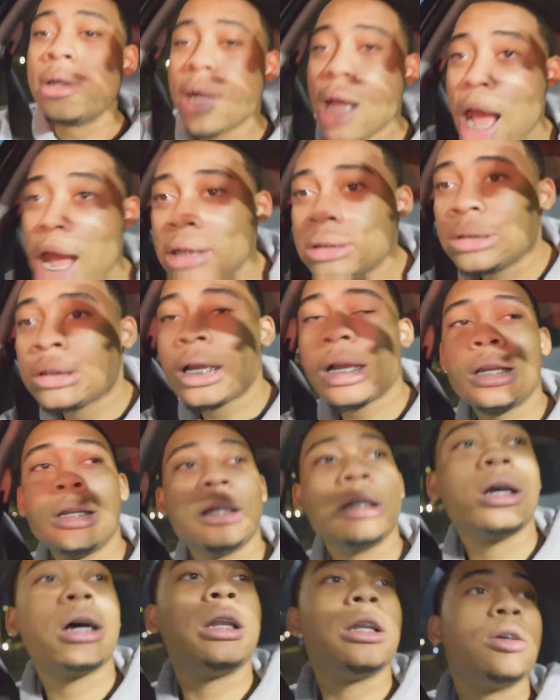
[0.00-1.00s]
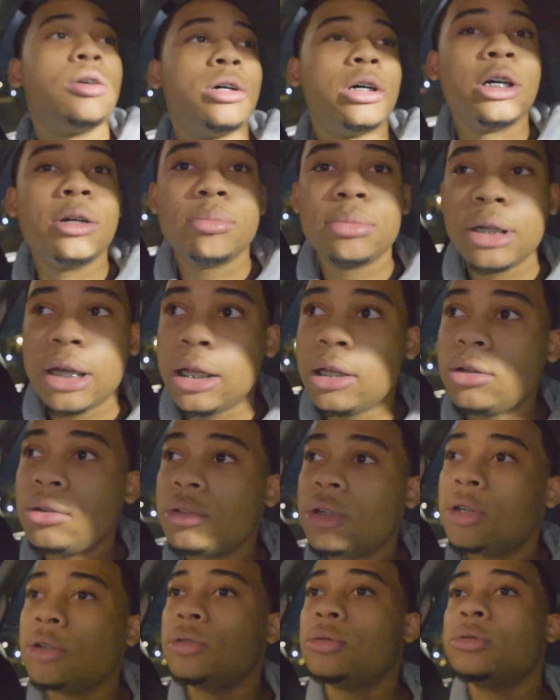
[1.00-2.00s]
I just kind of get a little right, update, yeah, you
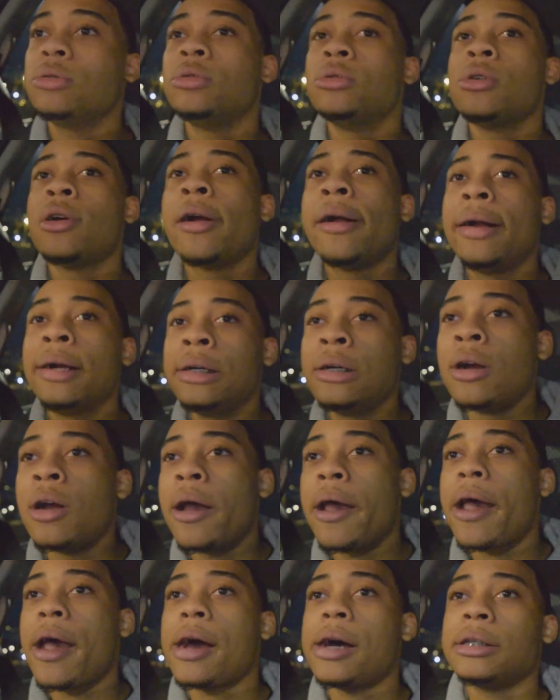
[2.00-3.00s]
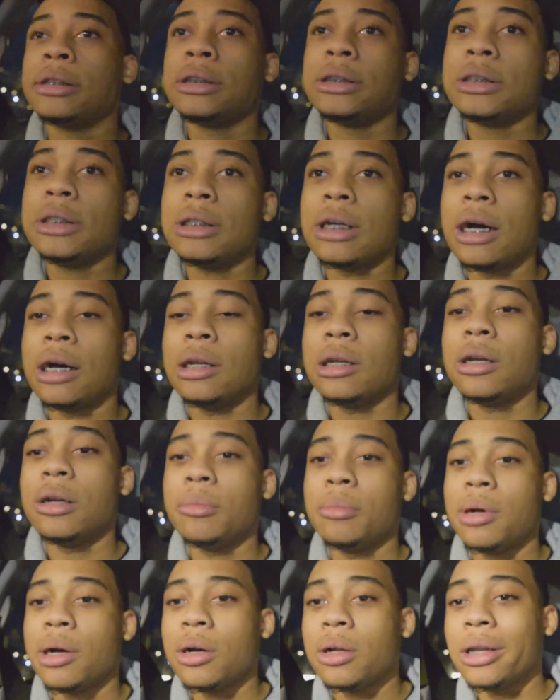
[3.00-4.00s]
know. Cool, I'll see y'all in
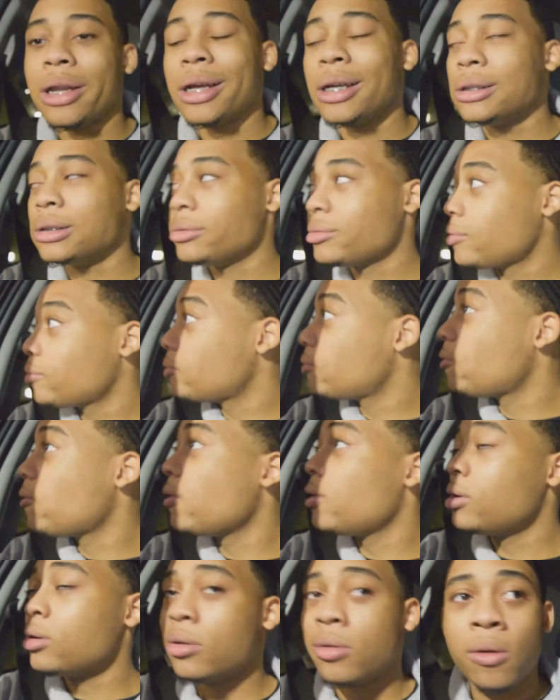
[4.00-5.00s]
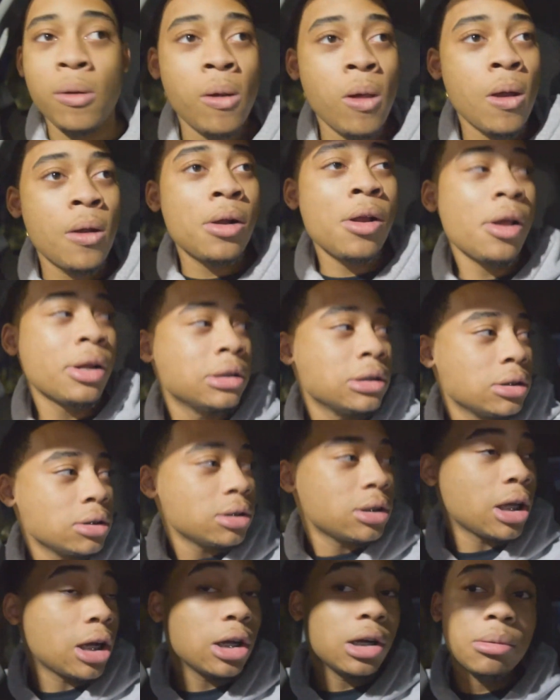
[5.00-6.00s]
about like. just saying, like, you know.
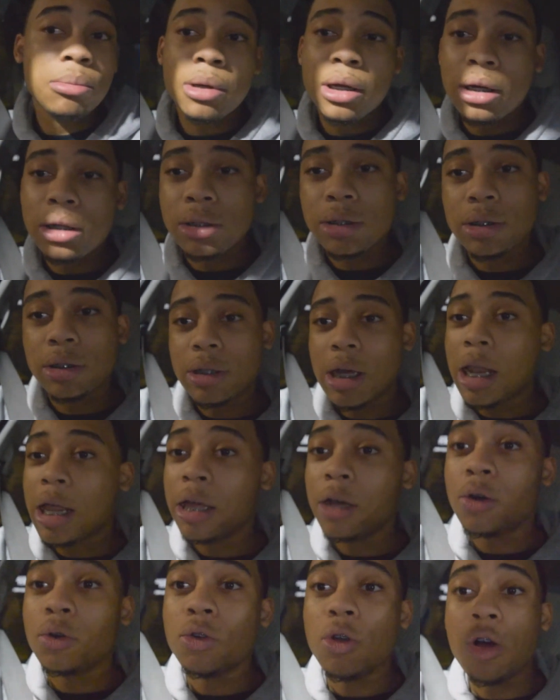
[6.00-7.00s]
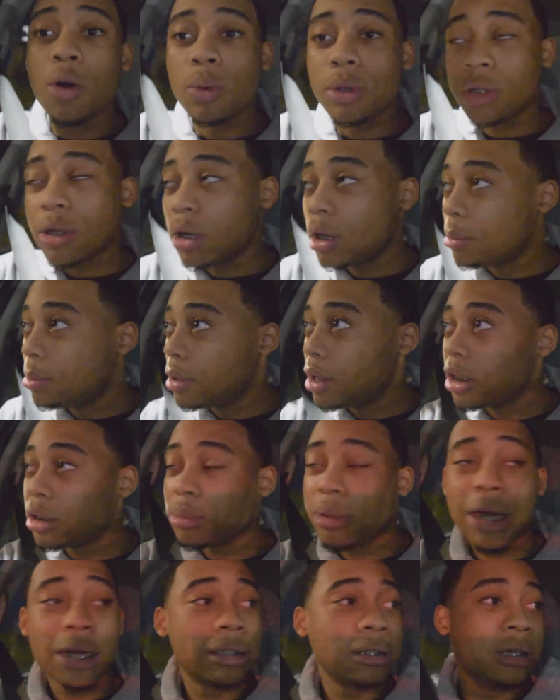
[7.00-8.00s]
Today, 30 minutes. I ain't gonna know it's 30 minutes, but I